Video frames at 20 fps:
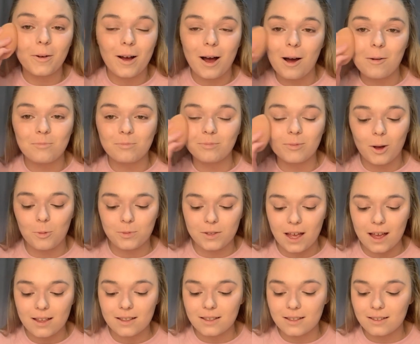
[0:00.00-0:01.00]
I'm
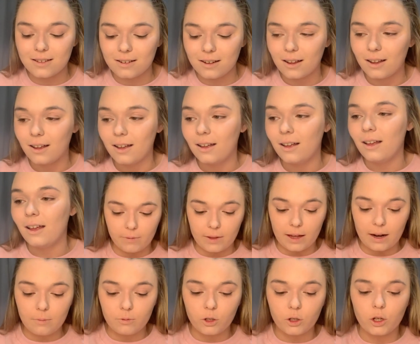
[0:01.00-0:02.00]
obsessed.
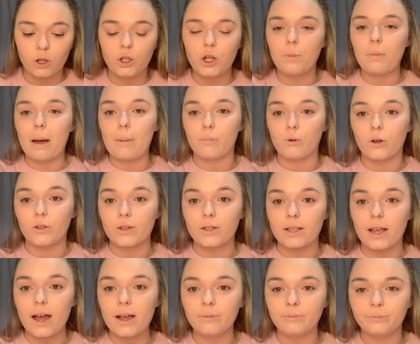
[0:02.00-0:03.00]
Then I'm just going to do my
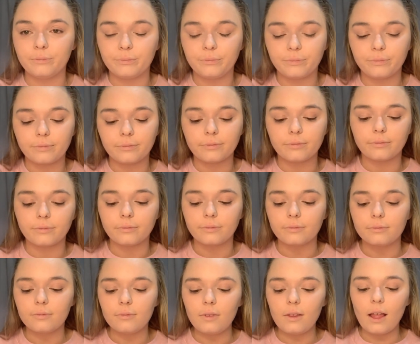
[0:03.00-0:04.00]
bronzer,
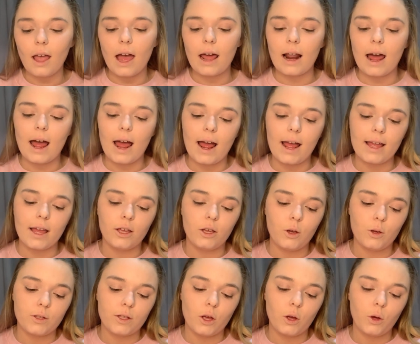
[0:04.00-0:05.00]
and I
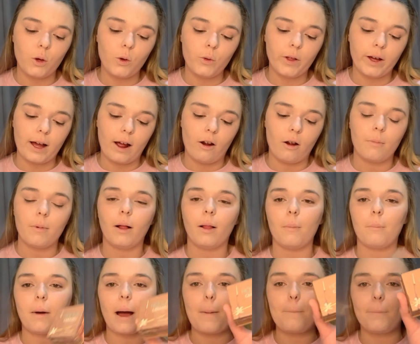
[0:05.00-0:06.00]
use the Hoola
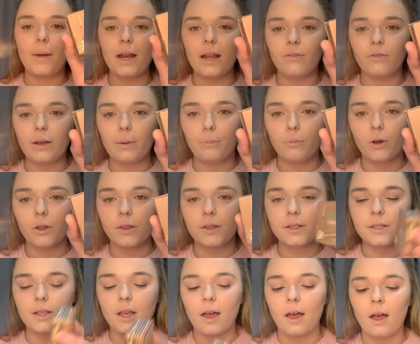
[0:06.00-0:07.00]
Caramel by Benefit
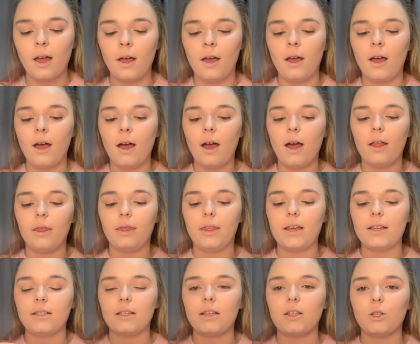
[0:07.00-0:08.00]
bronzer.
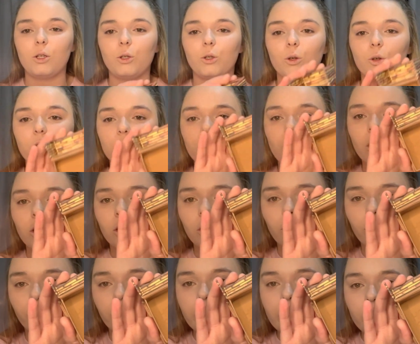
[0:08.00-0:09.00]
This is such a
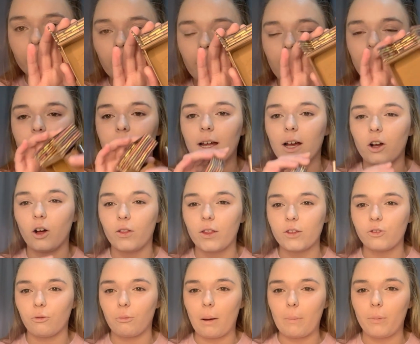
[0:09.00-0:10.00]
lovely shade. I got
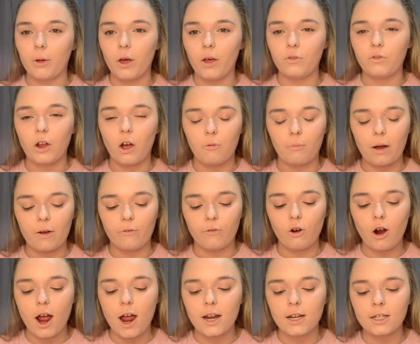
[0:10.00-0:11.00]
this for my birthday off my
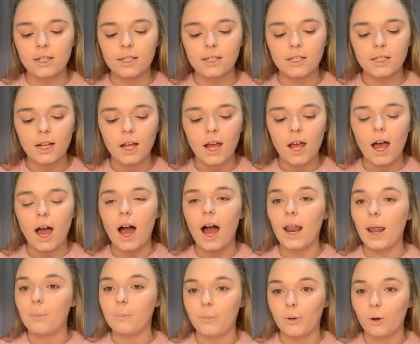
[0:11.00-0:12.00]
friend
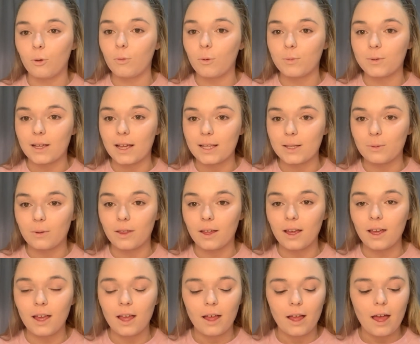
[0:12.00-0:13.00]
and I've become obsessed with
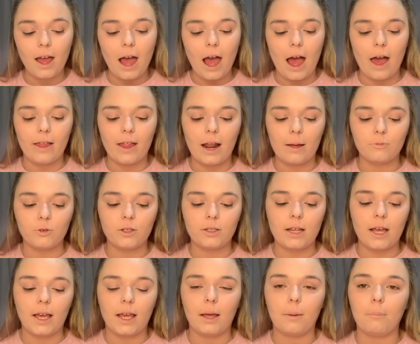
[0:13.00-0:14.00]
it. And then I'm just
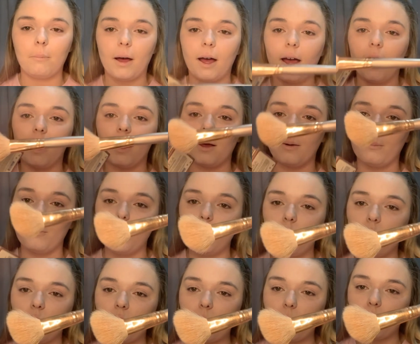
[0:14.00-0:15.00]
taking my
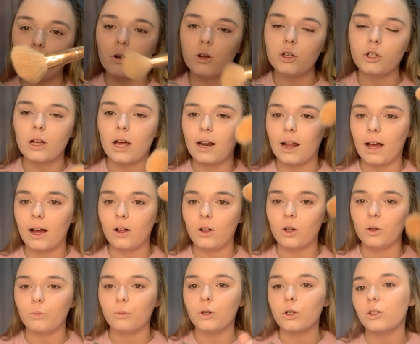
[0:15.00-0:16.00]
Morphe brush and
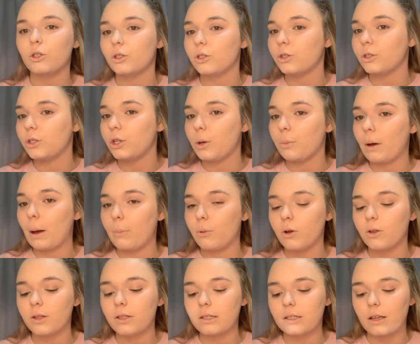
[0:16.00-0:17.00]
angled brush just to do my
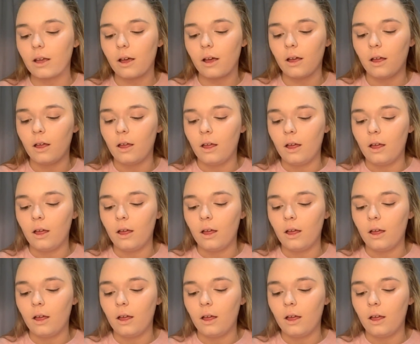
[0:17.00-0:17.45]
bronzer.